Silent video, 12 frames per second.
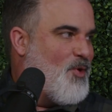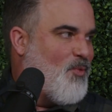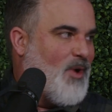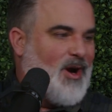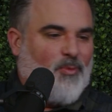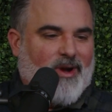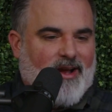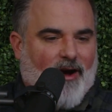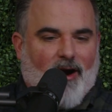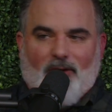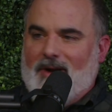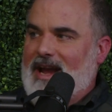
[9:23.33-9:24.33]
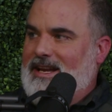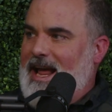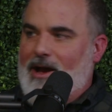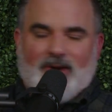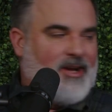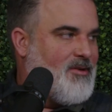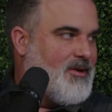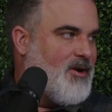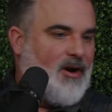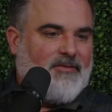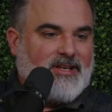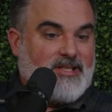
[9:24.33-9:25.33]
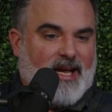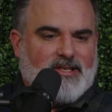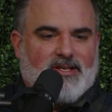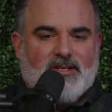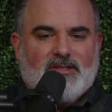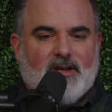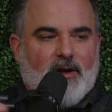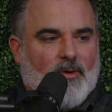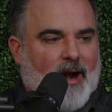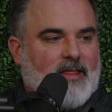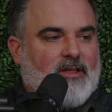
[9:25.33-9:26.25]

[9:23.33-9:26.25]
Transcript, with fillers: where we are right now here in Irving, Texas, right?